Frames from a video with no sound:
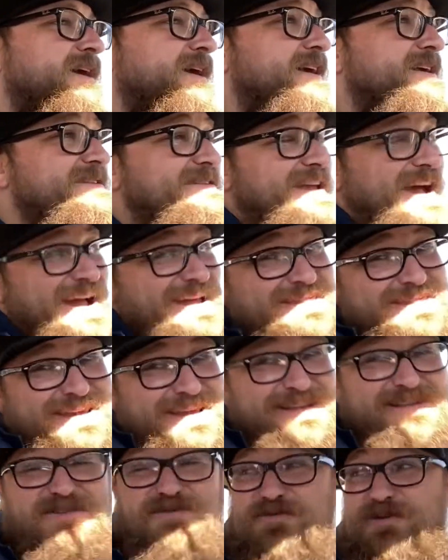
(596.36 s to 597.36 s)
because I
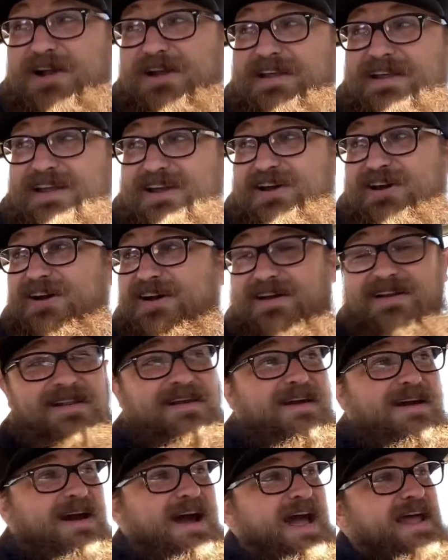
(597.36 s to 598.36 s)
think it's running good.
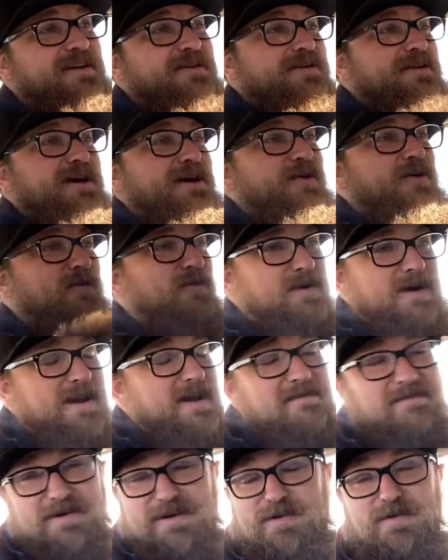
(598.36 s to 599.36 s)
I don't know.
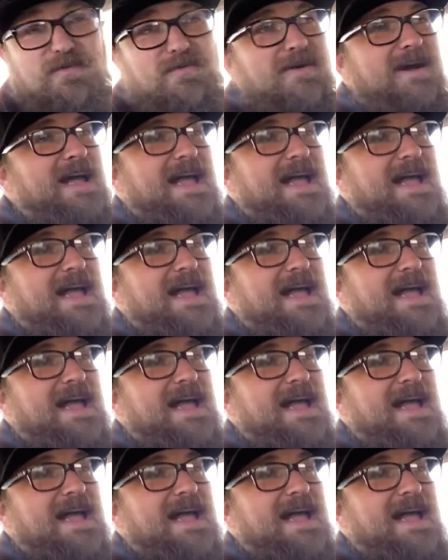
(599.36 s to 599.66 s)
Whatever.